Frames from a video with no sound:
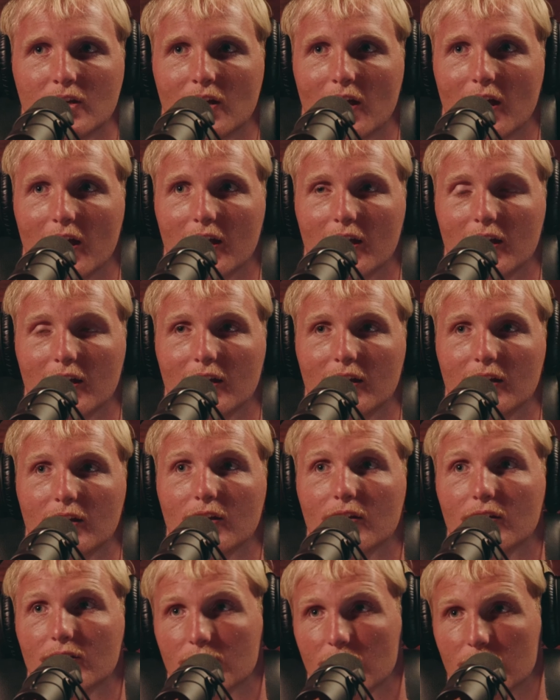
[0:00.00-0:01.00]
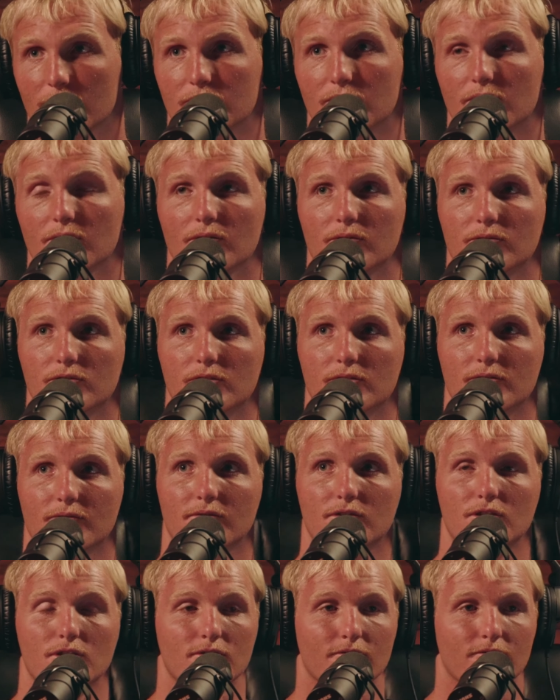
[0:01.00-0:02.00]
It's cool.
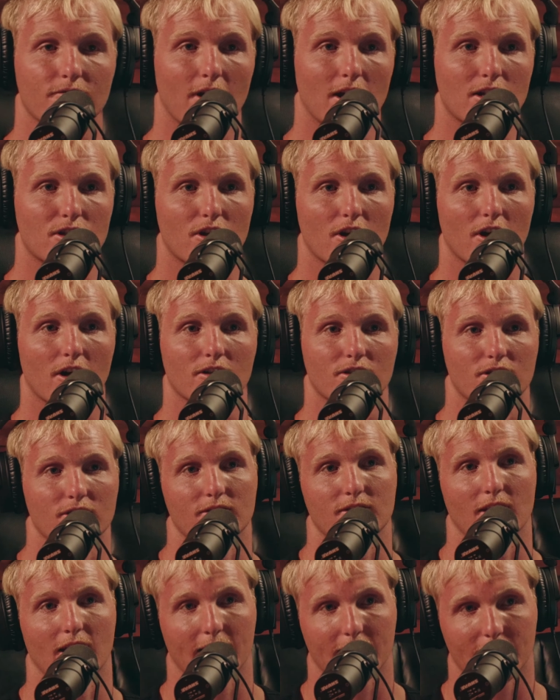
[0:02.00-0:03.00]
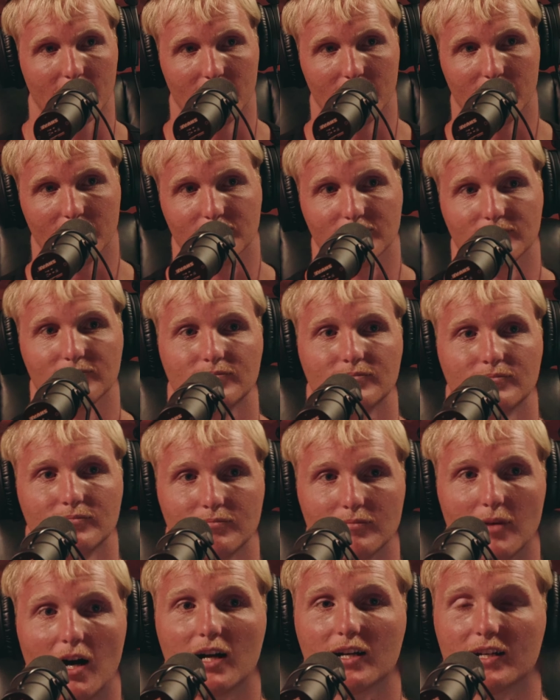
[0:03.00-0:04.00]
She's a French girl, and she's like
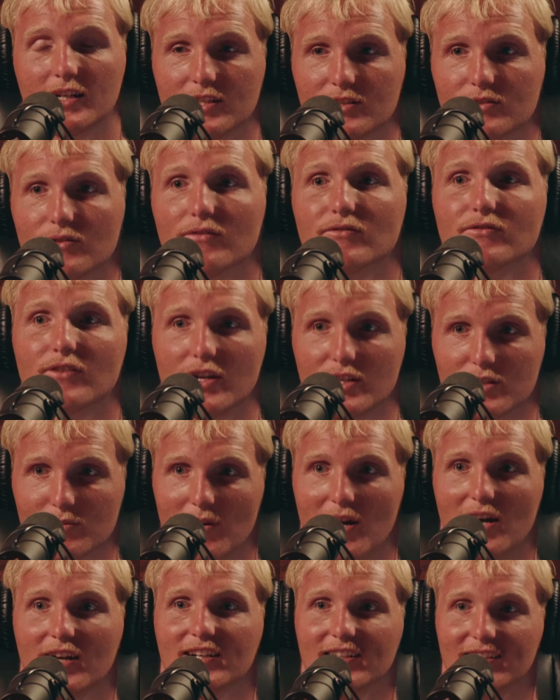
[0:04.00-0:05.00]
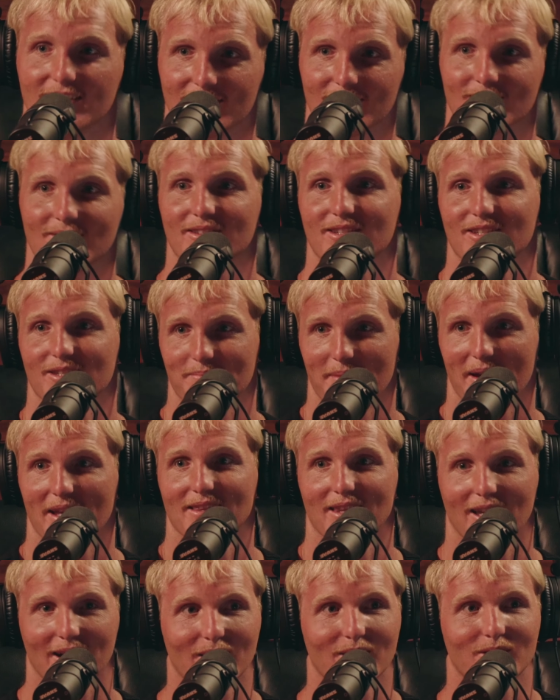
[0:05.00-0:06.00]
marketing to a French market, which has been
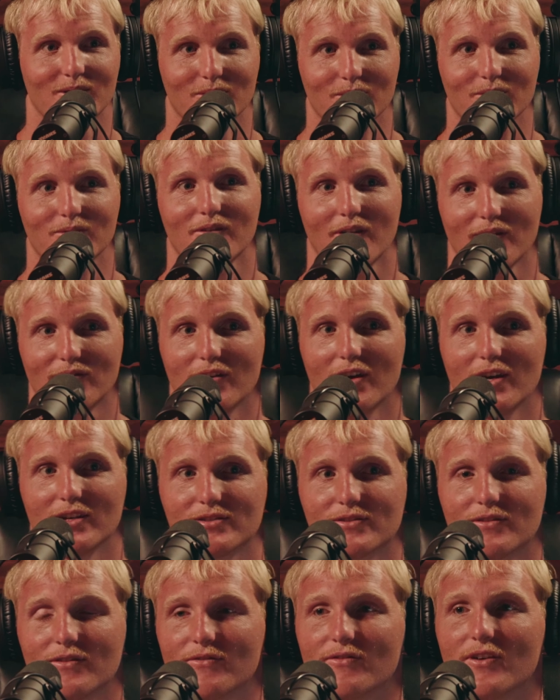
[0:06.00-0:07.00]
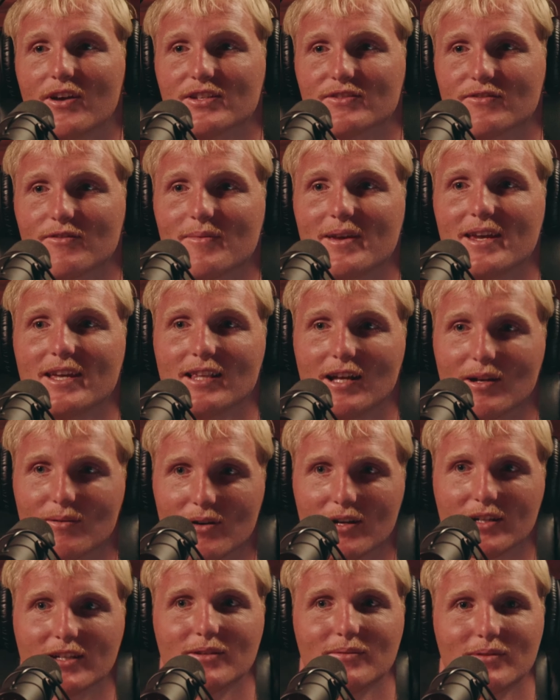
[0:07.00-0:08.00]
like a first for me, like
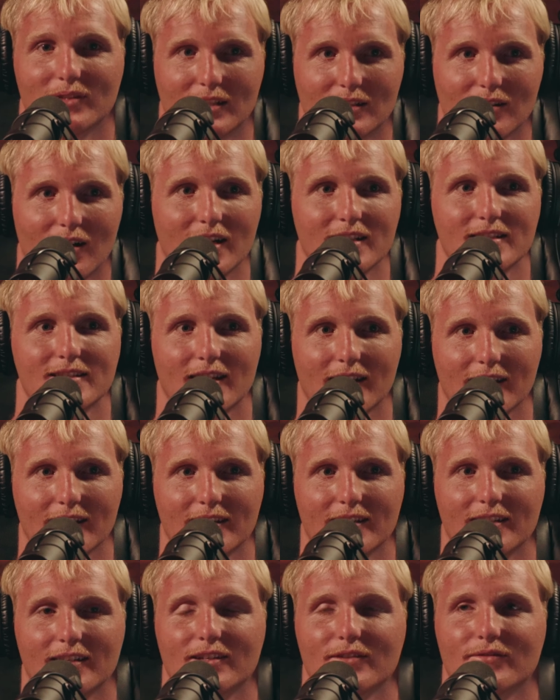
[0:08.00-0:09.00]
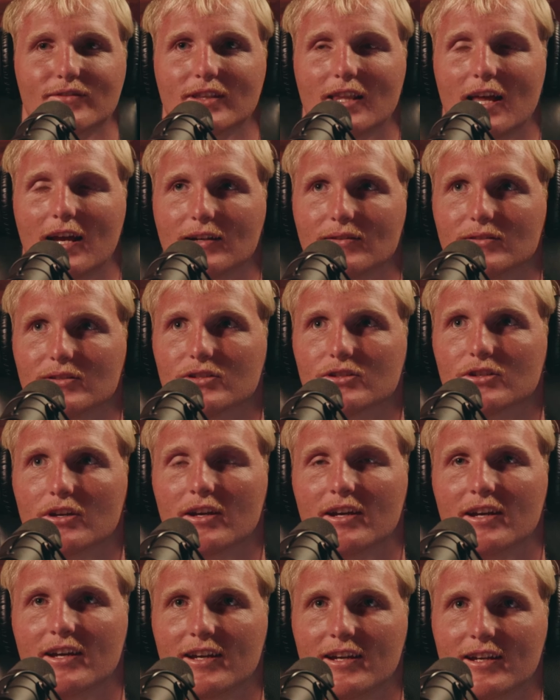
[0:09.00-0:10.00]
working with a client selling in a different language.
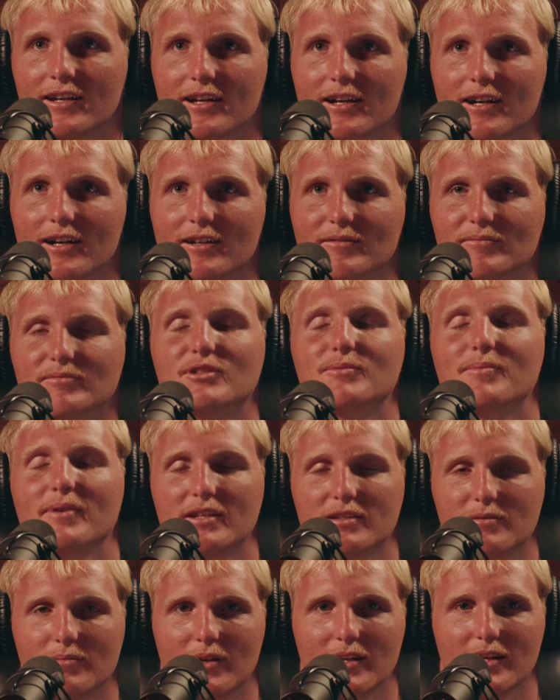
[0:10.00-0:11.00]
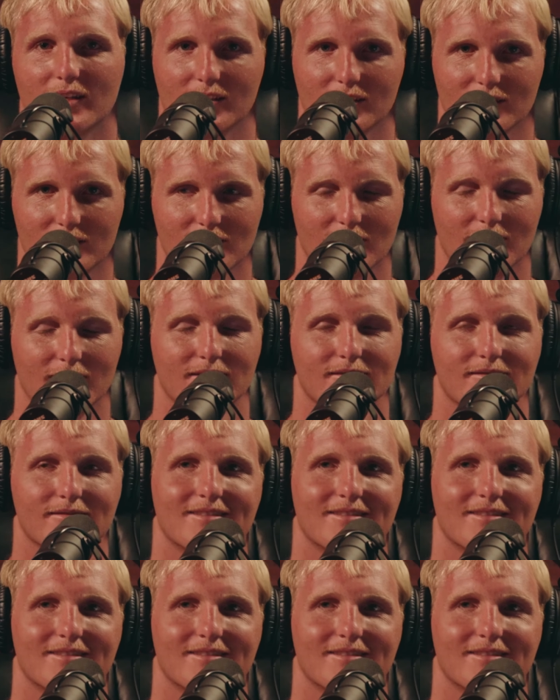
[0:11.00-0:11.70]
She speaks to me in English though.